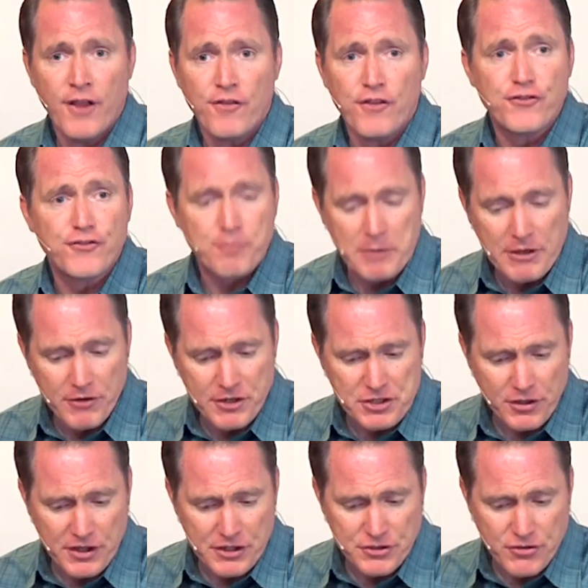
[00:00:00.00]
The
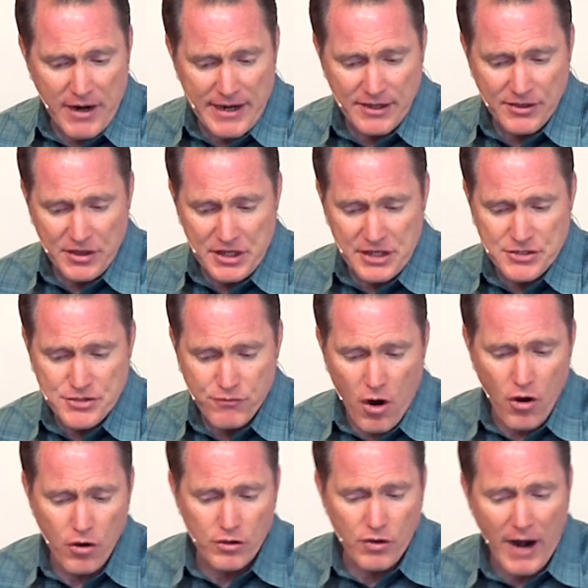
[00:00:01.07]
spiritual adrenaline is
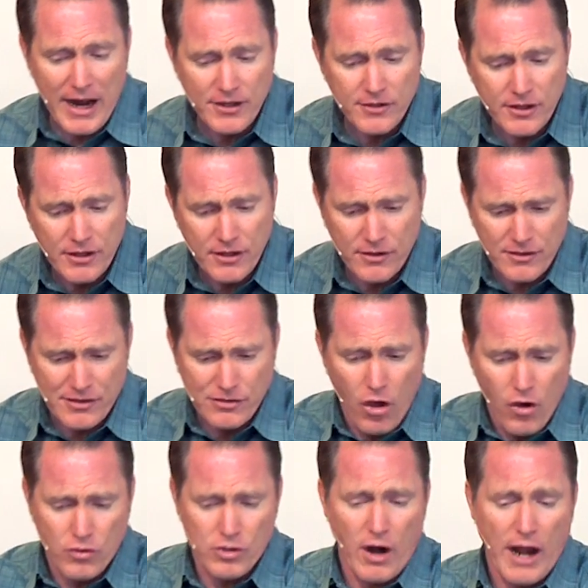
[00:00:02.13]
low.
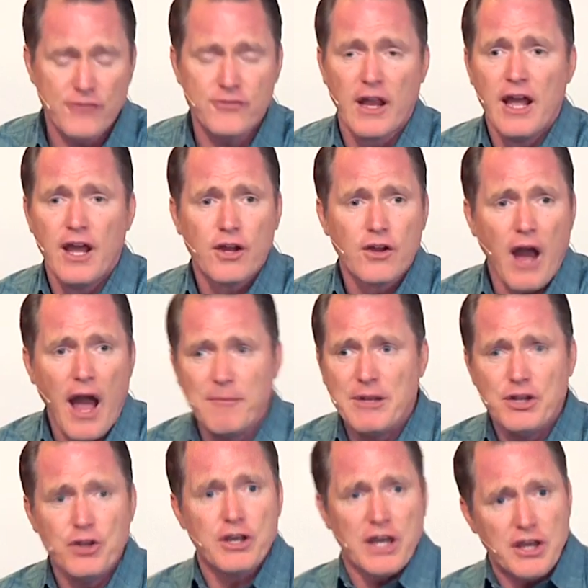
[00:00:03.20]
Christ, I
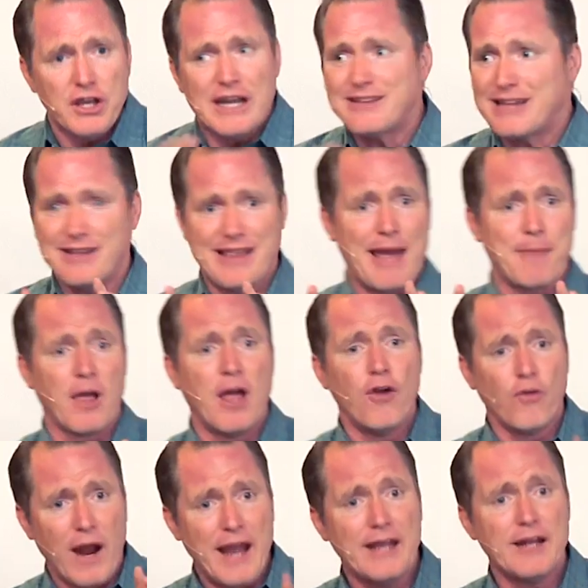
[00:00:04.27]
mean, you get to that,
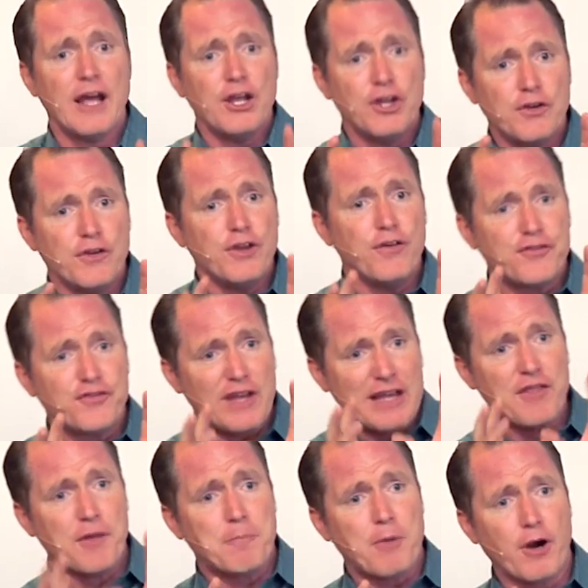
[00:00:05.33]
right? You see
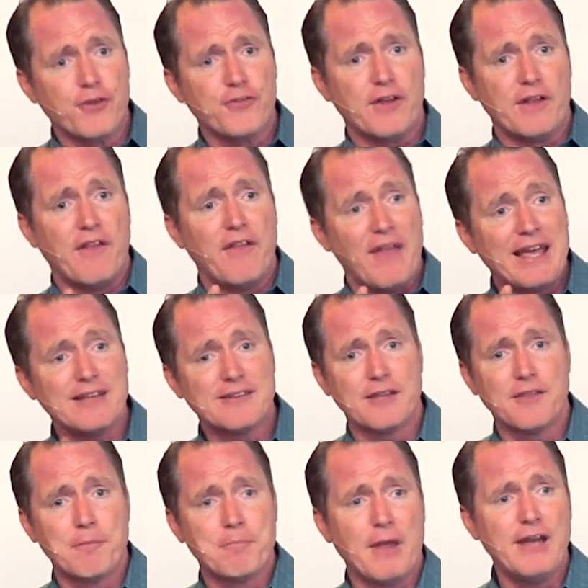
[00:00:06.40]
the person, then they get to
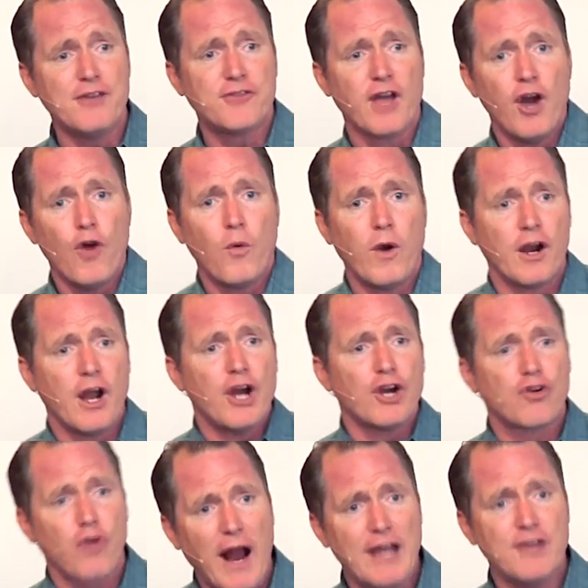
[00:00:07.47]
the place where
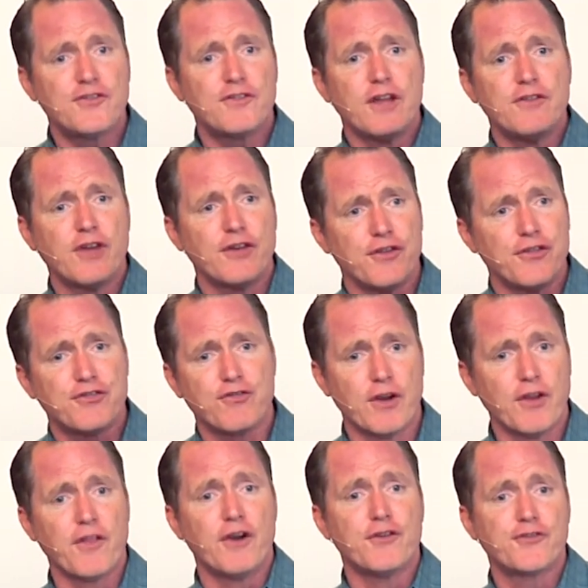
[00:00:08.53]
Christ doesn't
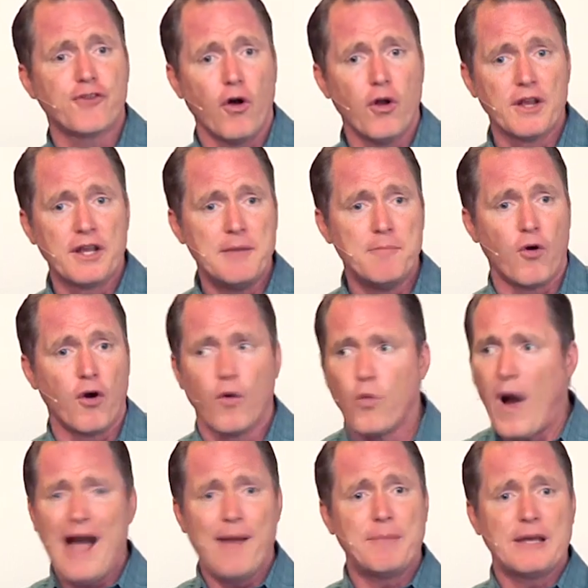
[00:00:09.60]
thrill their soul anymore.
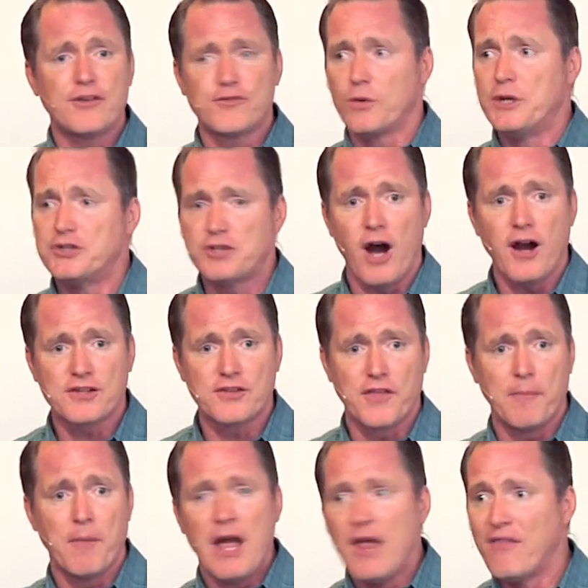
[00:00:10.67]
Why? Because when you talk to
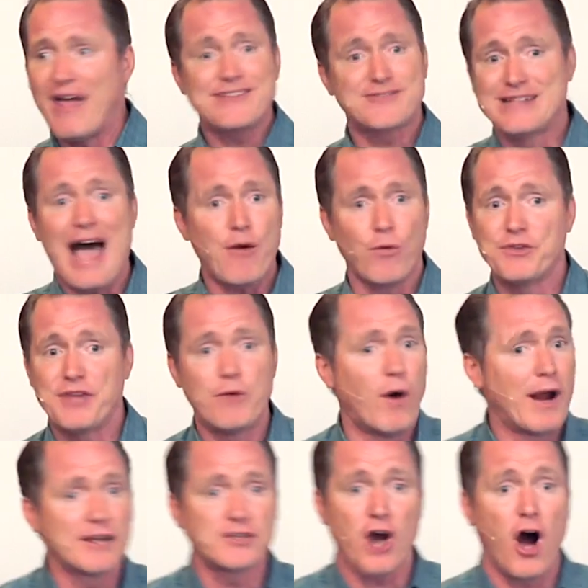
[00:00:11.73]
them, that's not what they
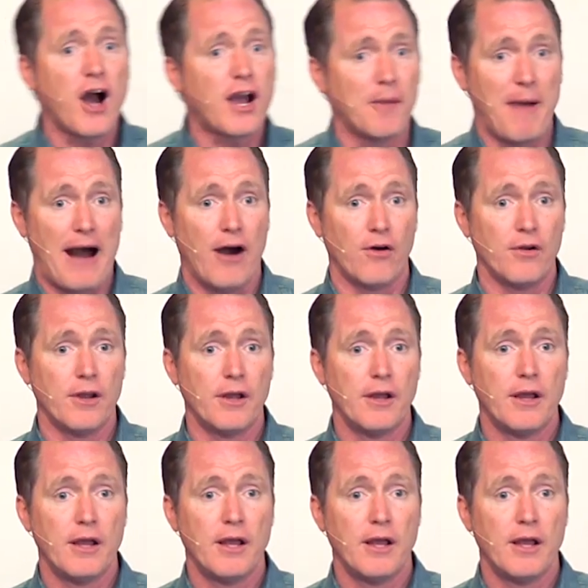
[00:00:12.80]
want to talk about.